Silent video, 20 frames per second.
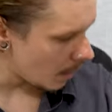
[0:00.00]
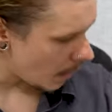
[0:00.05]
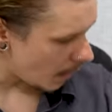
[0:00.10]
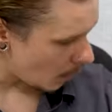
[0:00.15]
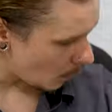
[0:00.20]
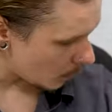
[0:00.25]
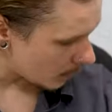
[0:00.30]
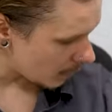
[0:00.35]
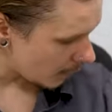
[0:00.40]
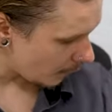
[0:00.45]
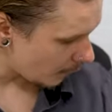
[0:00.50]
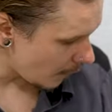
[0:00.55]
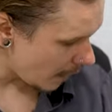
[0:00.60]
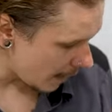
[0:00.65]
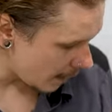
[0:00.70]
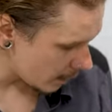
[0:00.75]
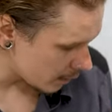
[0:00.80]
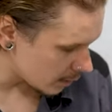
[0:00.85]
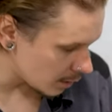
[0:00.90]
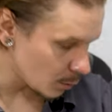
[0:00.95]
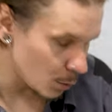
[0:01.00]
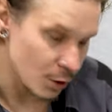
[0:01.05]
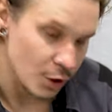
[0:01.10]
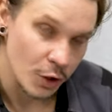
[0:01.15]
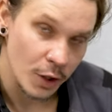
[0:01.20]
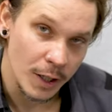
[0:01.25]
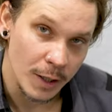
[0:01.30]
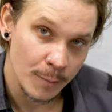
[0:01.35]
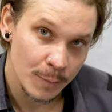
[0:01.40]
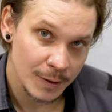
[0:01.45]
Uh, with the fire
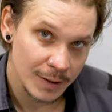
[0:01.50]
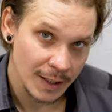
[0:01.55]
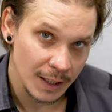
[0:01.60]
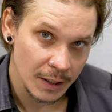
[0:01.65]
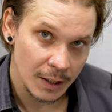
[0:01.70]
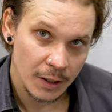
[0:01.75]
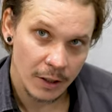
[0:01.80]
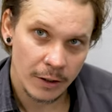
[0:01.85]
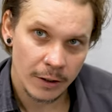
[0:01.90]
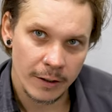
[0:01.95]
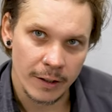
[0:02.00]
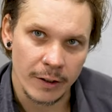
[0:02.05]
extinguisher in particular,